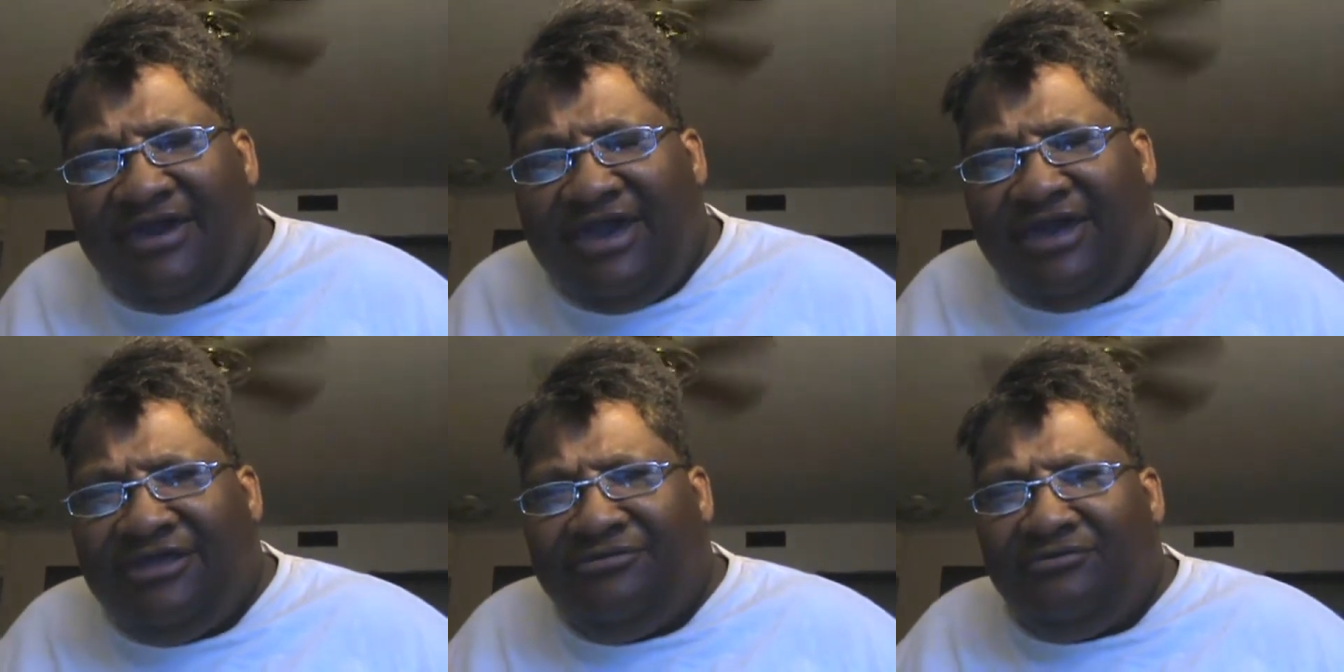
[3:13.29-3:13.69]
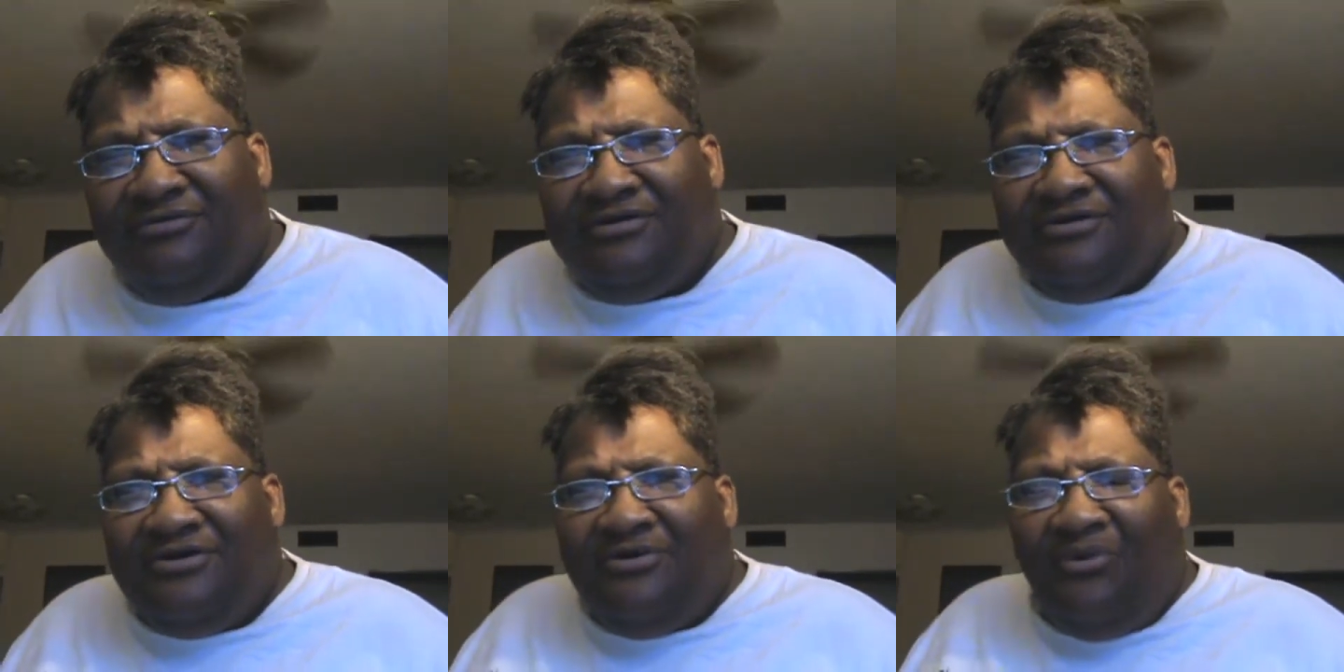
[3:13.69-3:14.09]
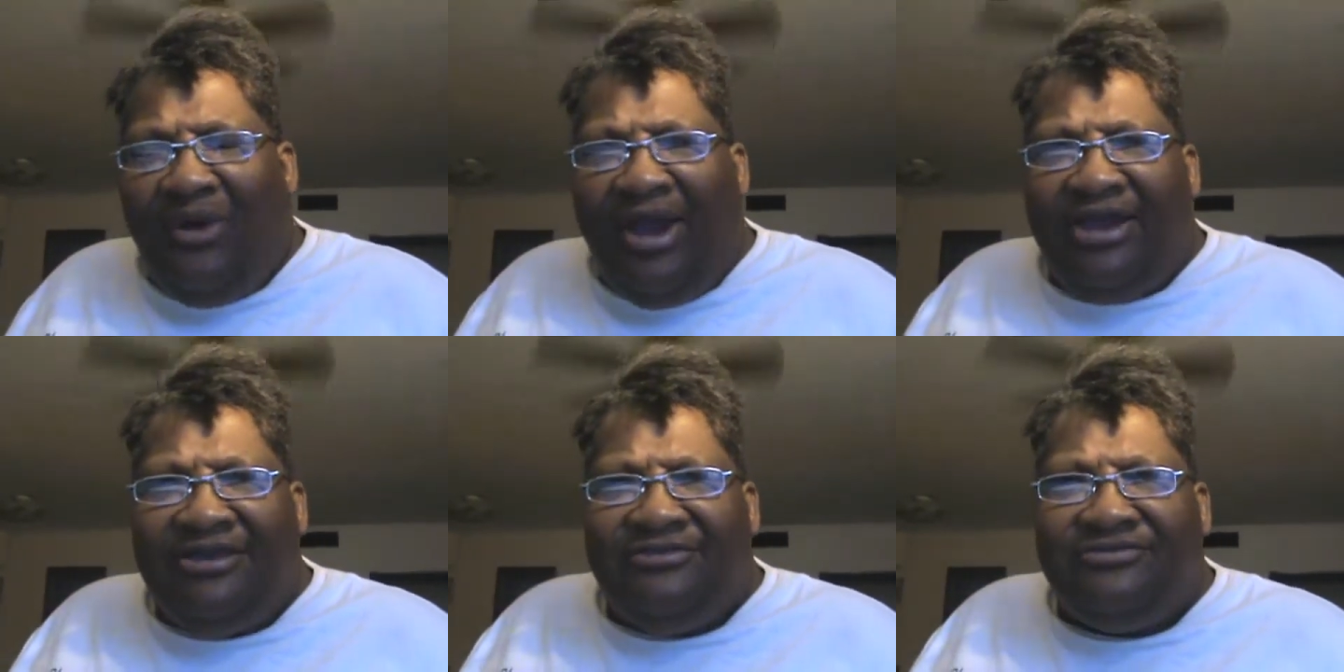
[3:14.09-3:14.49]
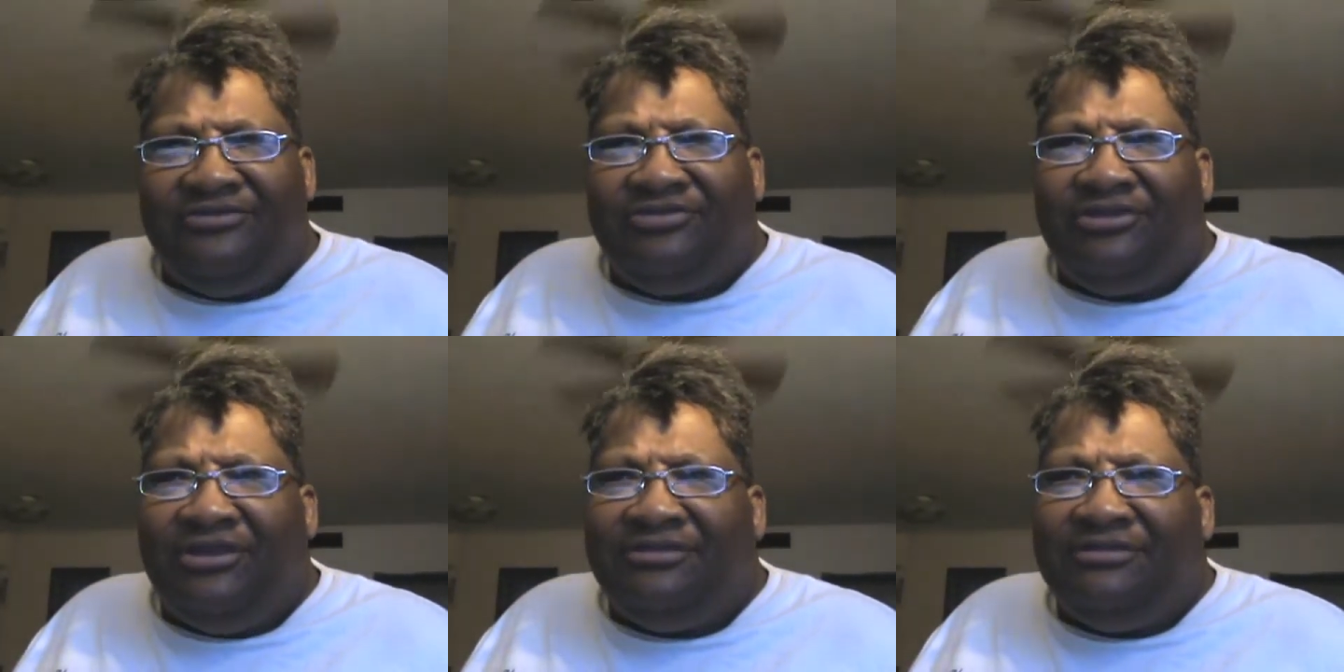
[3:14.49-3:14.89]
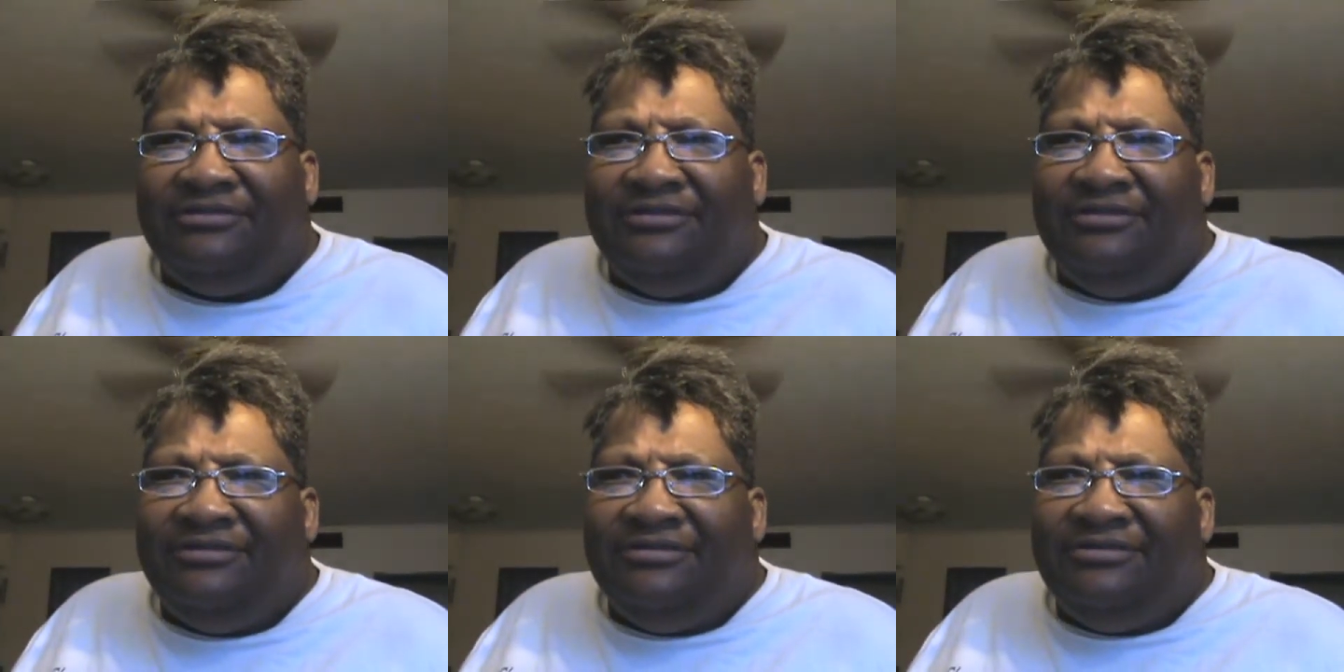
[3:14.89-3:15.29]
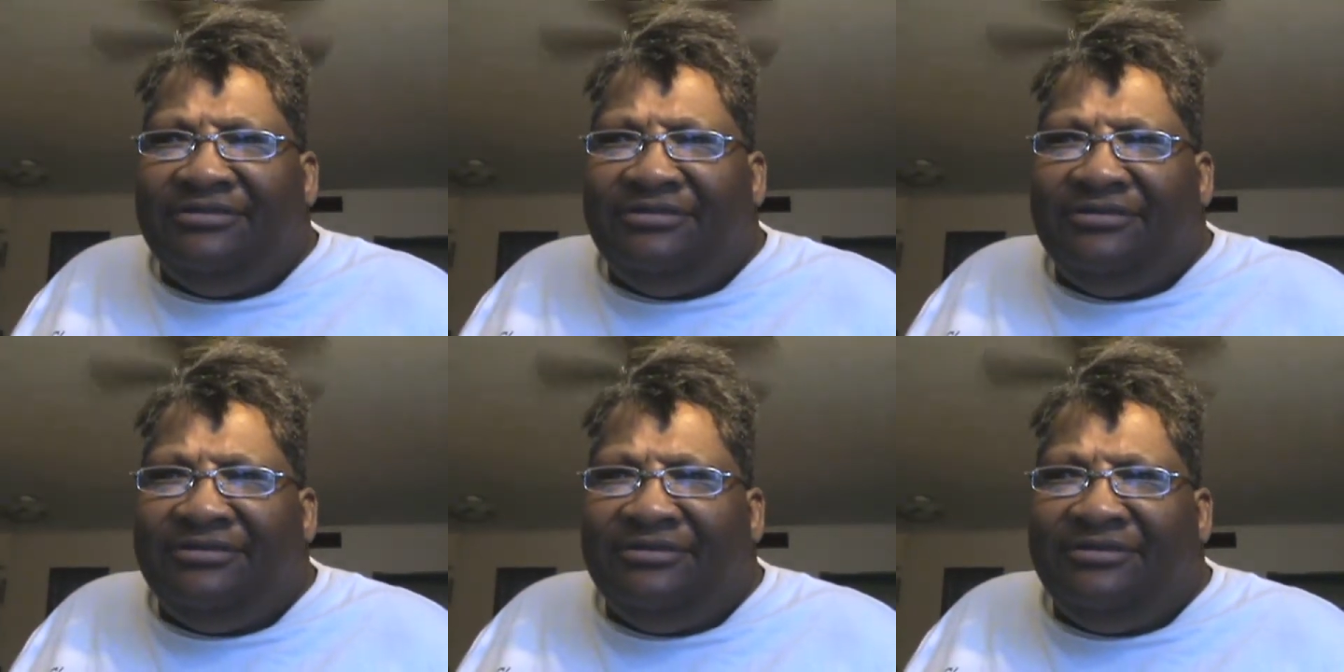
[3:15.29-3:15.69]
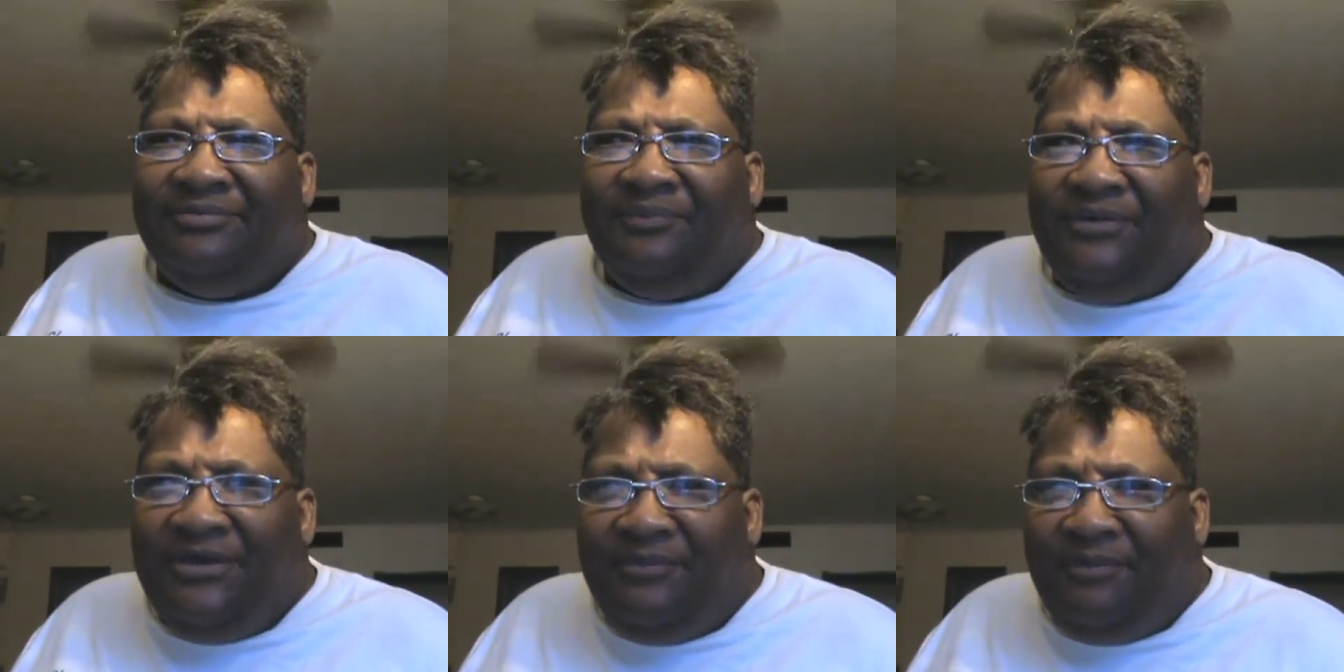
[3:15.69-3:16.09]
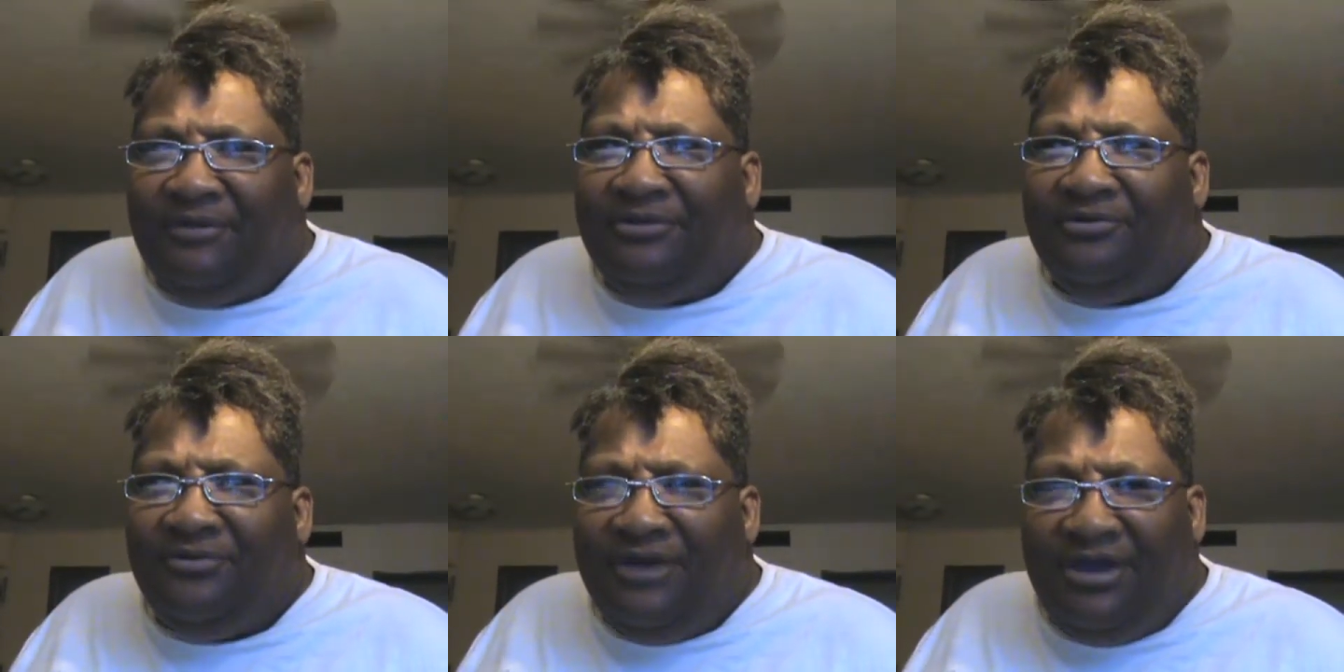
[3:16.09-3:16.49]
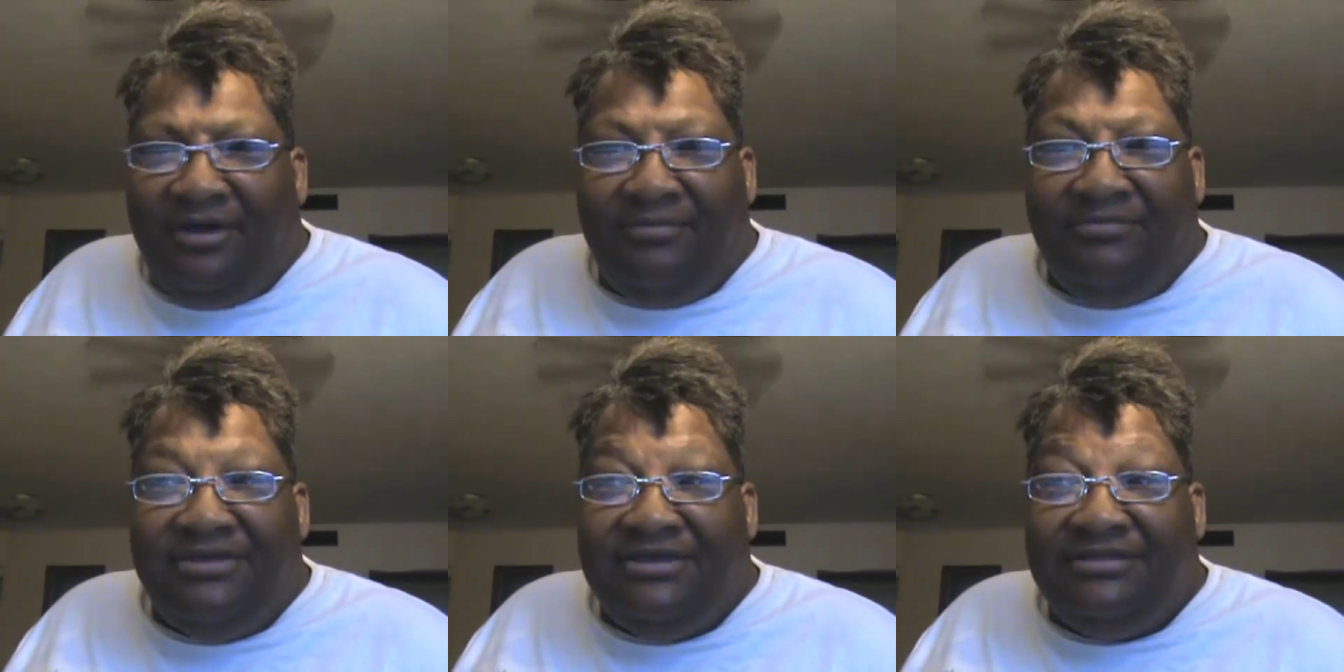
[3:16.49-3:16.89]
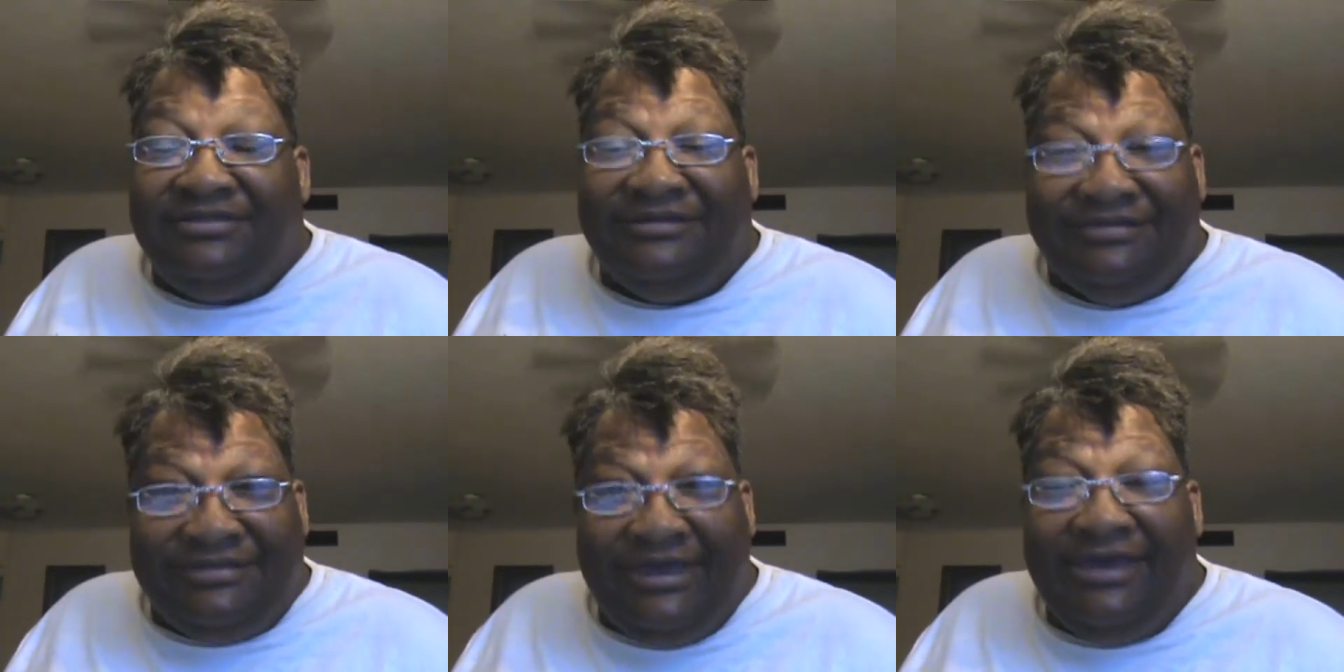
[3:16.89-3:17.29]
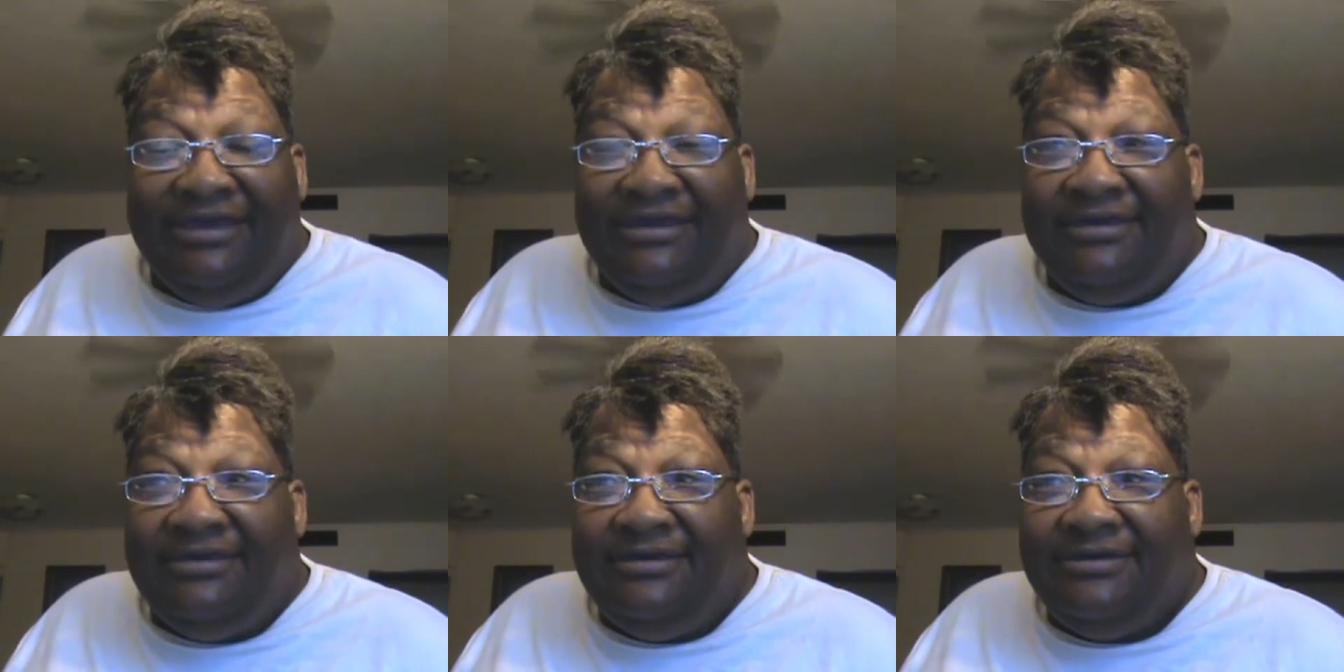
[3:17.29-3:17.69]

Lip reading: And why is it that people around me today